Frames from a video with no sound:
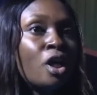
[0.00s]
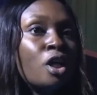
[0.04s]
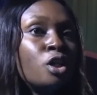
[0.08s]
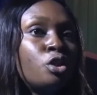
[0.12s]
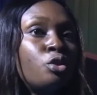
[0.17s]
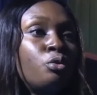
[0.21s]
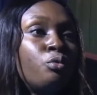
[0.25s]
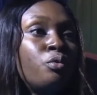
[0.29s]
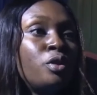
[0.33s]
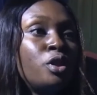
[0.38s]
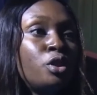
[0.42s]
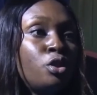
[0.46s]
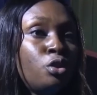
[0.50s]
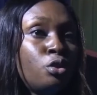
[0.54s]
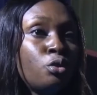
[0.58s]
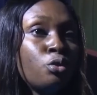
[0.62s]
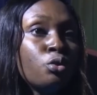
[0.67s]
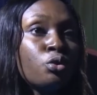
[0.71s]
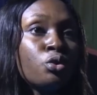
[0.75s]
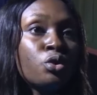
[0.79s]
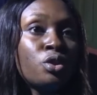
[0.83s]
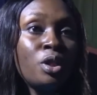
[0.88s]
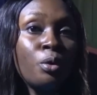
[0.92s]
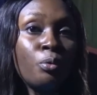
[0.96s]
to
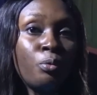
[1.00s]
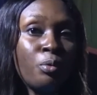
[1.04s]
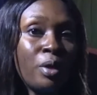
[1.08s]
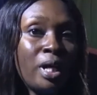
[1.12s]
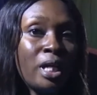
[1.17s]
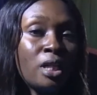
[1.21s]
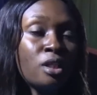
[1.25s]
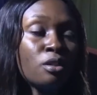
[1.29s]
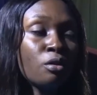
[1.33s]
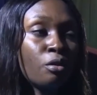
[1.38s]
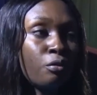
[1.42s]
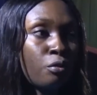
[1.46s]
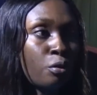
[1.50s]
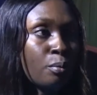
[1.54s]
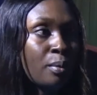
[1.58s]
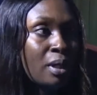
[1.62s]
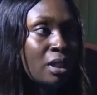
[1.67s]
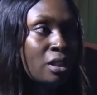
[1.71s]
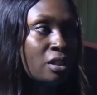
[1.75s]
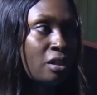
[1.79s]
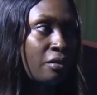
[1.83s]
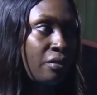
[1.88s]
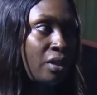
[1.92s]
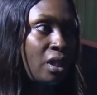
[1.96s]
reduce the rates of human
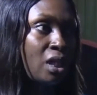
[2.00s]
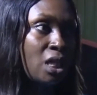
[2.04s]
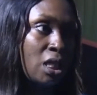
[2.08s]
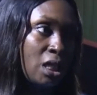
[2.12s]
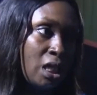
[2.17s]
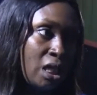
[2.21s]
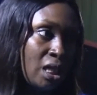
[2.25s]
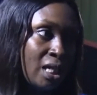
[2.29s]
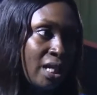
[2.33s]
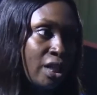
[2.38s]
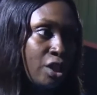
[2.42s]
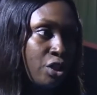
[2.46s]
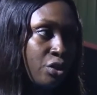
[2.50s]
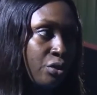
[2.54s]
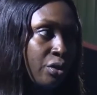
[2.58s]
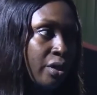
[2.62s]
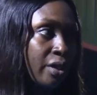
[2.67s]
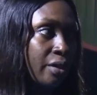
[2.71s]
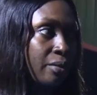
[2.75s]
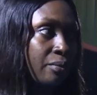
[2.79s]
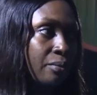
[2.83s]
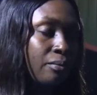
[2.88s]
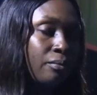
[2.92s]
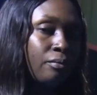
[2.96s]
trafficking in Nigeria.